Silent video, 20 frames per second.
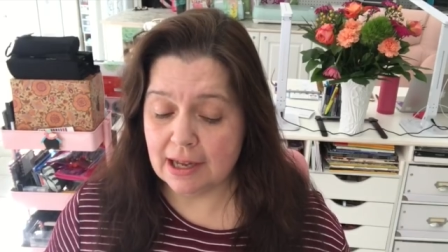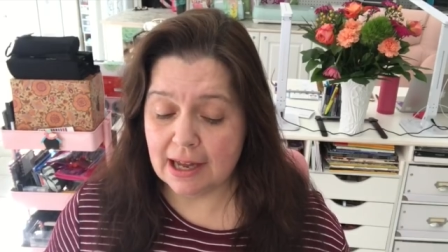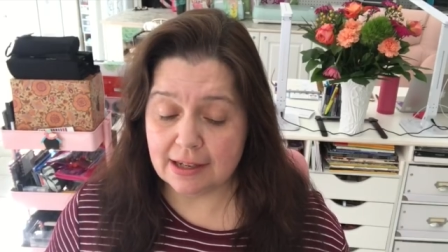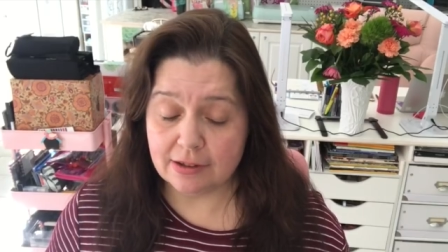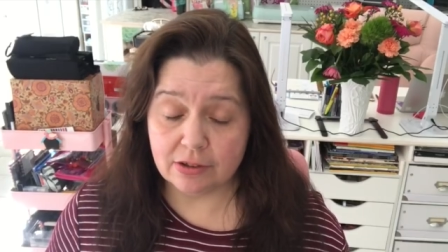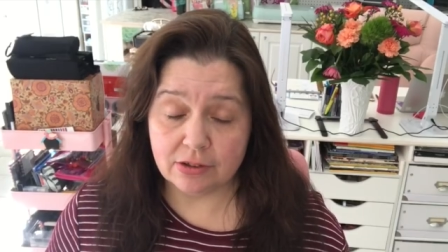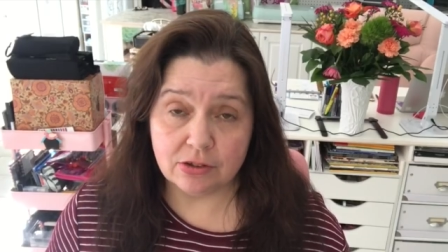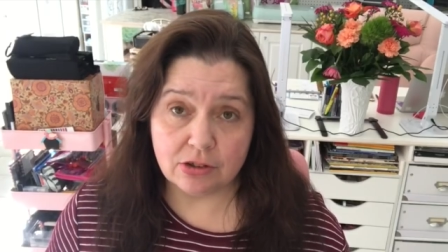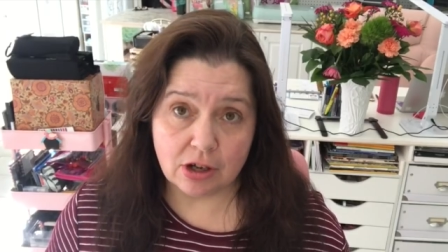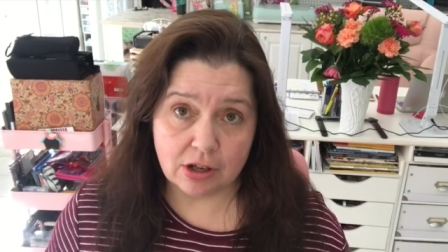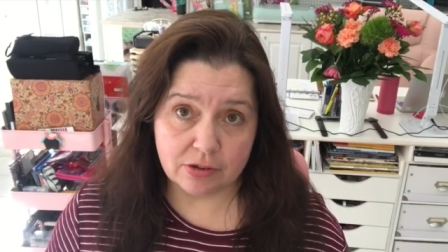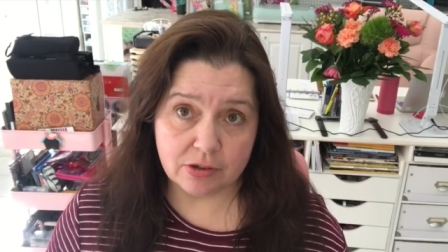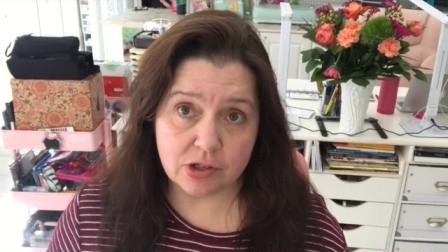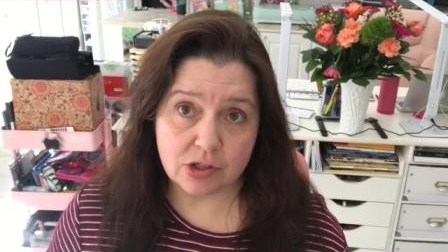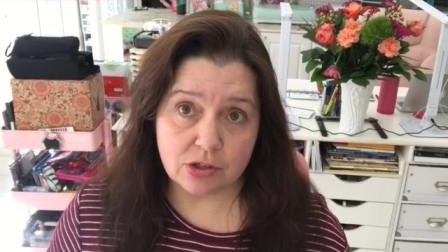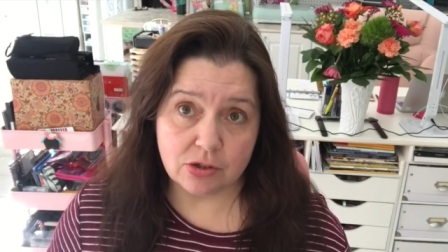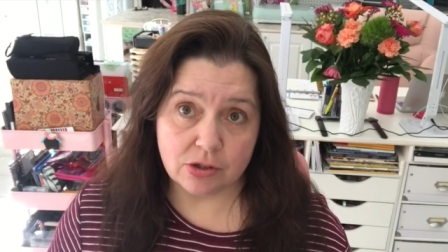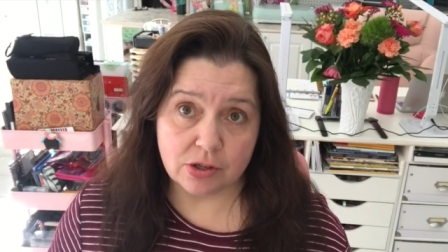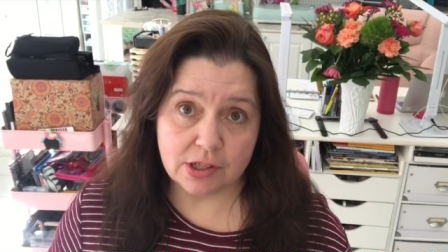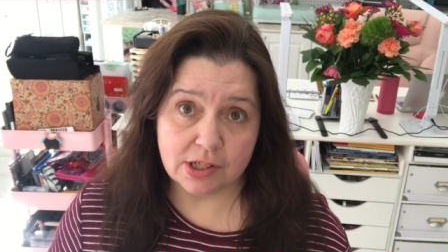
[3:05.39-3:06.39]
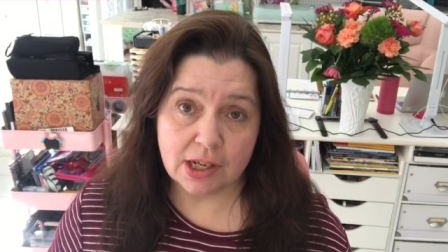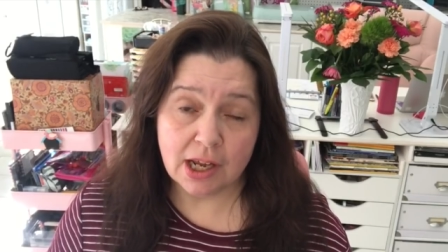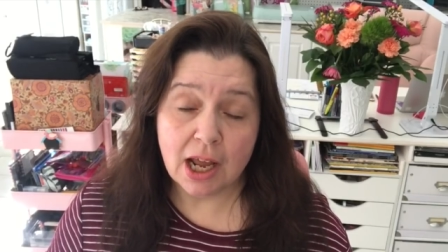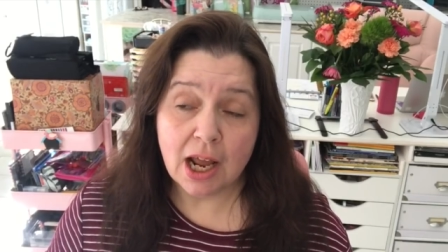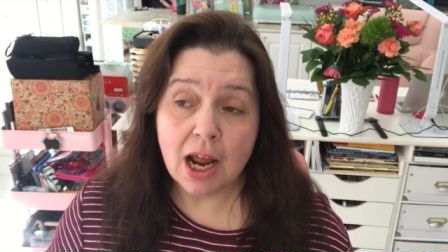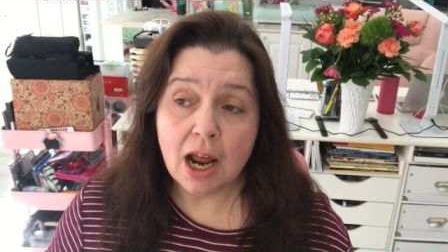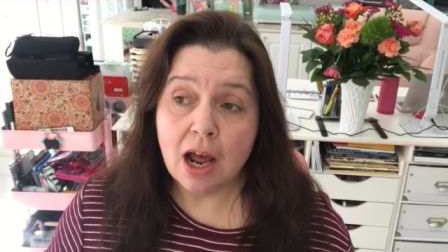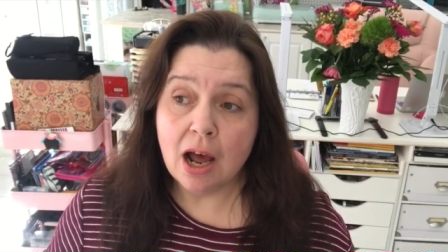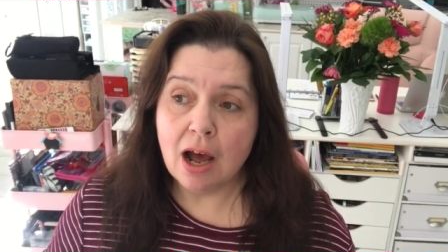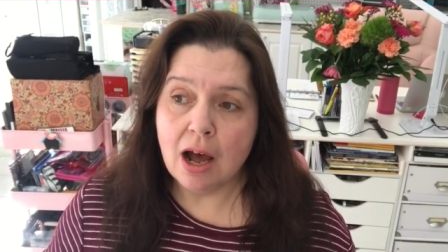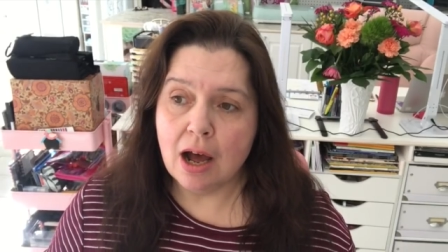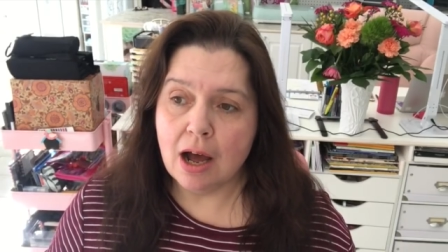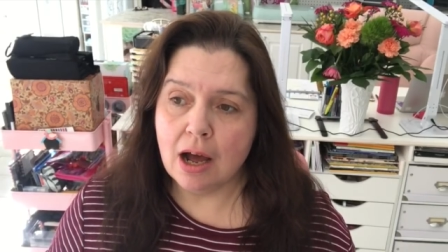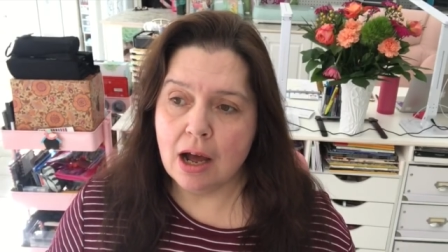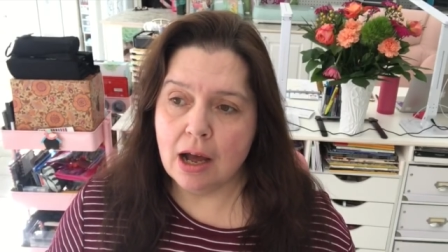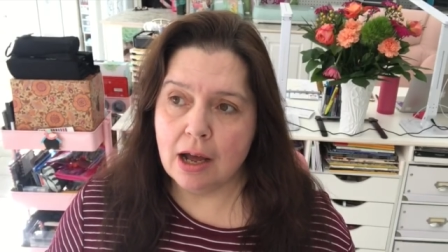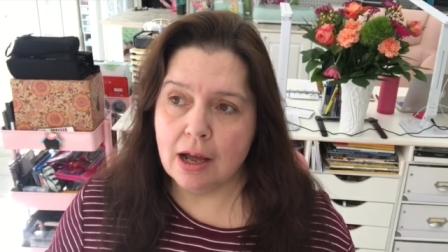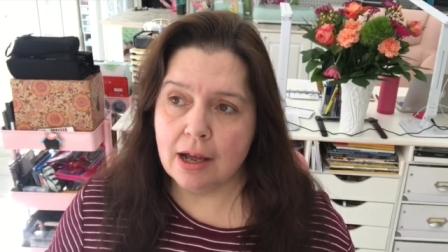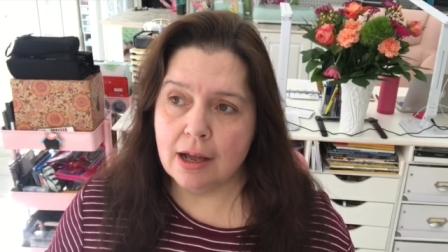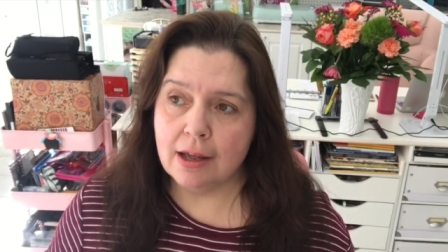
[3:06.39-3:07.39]
at the dollar stores.
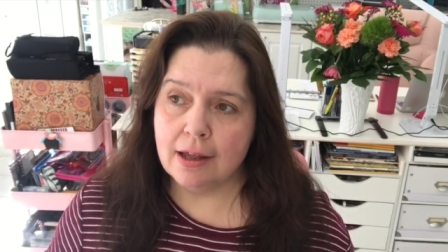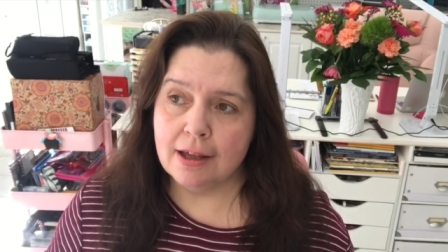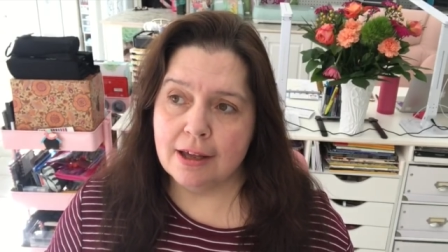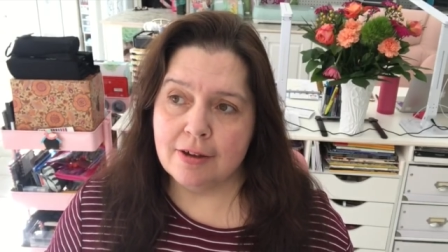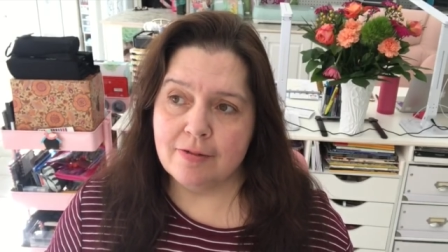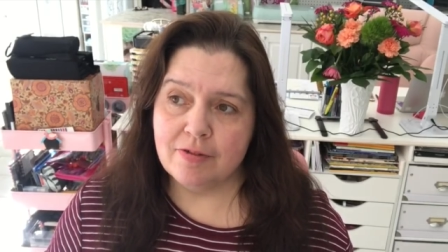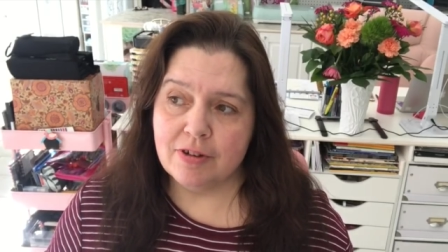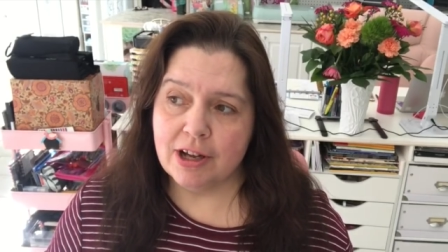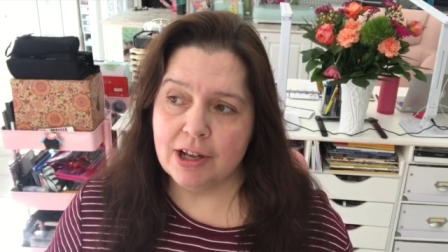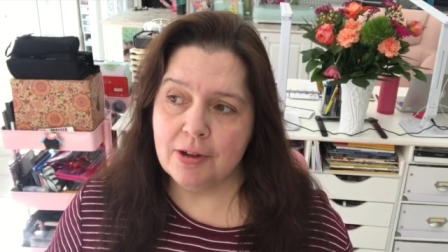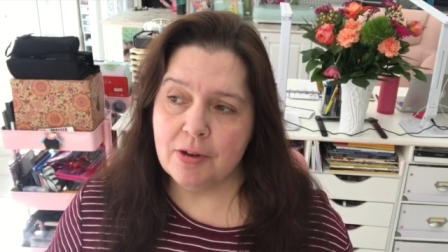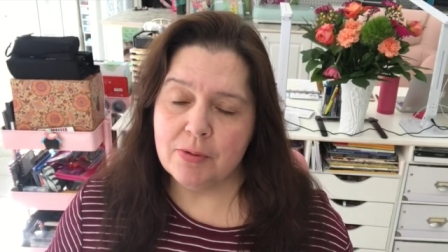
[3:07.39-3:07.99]
If I